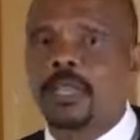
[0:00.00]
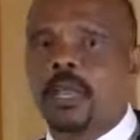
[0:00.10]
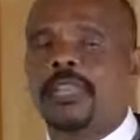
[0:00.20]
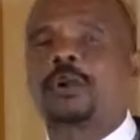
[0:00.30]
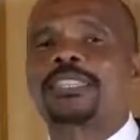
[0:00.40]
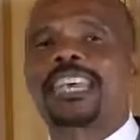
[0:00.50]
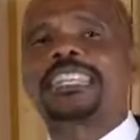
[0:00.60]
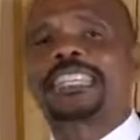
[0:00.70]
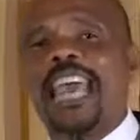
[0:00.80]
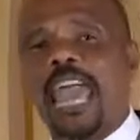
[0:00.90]
They would say the
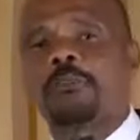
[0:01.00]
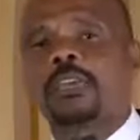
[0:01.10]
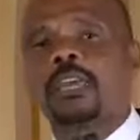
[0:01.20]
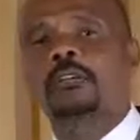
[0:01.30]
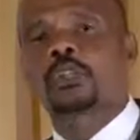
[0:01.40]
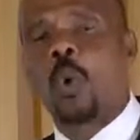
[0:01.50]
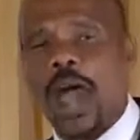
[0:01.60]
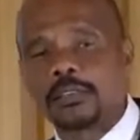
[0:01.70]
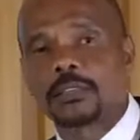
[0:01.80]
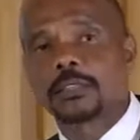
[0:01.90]
same thing
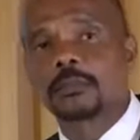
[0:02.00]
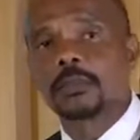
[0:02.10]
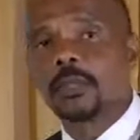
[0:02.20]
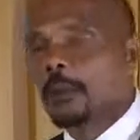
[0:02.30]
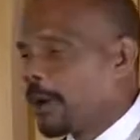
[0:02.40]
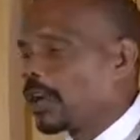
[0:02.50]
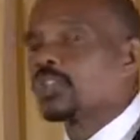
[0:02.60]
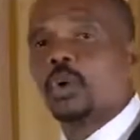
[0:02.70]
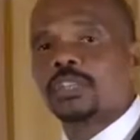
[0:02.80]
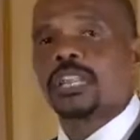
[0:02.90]
twice, but using a